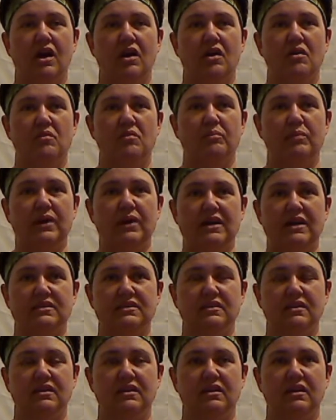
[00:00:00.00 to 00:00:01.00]
But
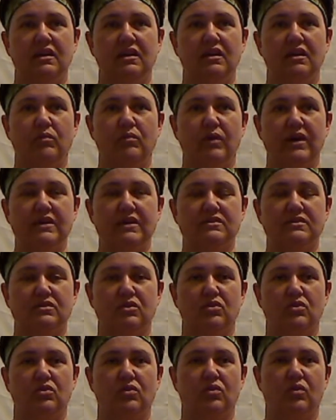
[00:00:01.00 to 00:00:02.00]
anyway,
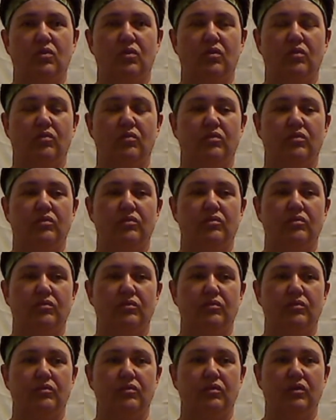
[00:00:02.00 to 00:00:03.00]
so
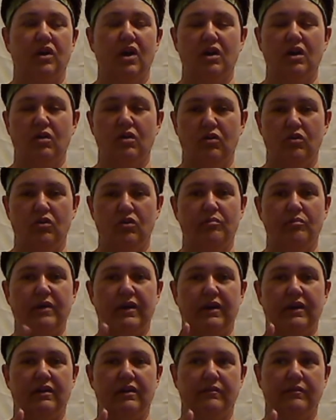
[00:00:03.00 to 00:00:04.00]
got home,
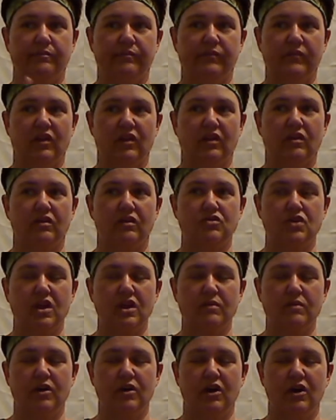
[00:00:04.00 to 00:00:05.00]
I tried
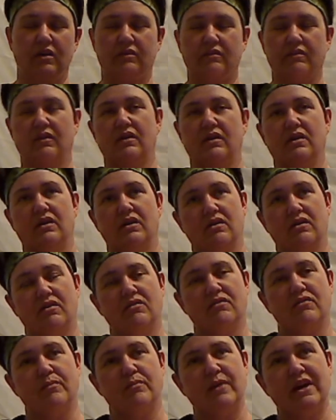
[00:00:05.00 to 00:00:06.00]
them on
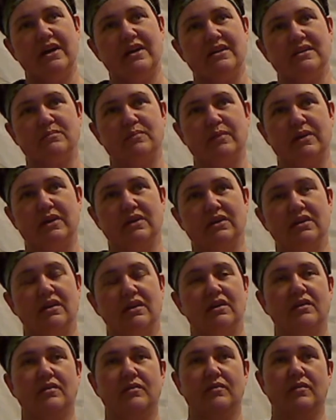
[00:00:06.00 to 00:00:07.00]
for my husband.
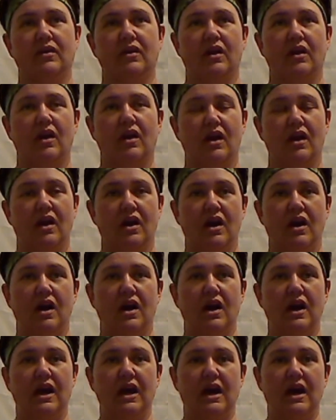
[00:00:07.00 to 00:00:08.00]

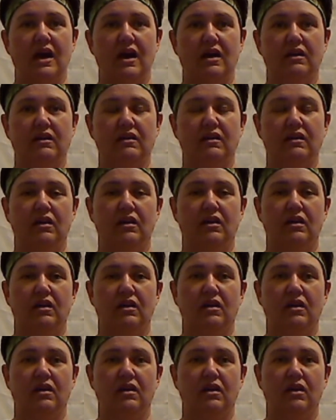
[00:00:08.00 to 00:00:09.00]
I had
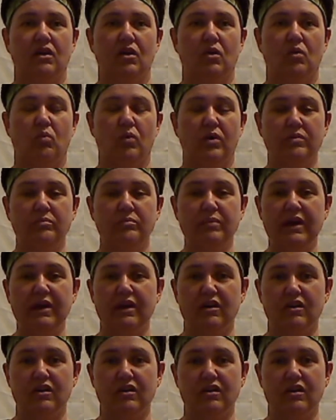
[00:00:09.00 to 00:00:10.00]
one
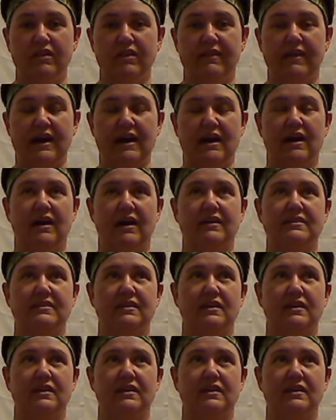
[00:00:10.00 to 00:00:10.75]
pair that